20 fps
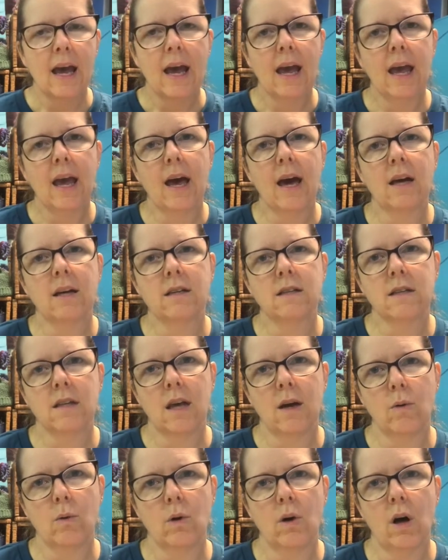and
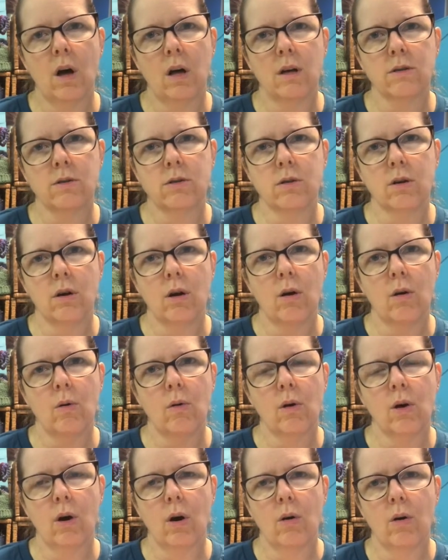they will
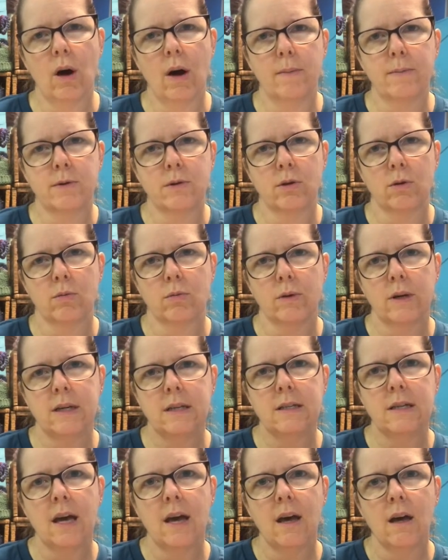also go up to
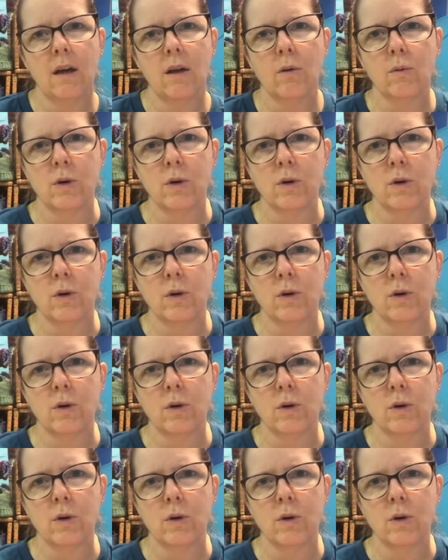retail,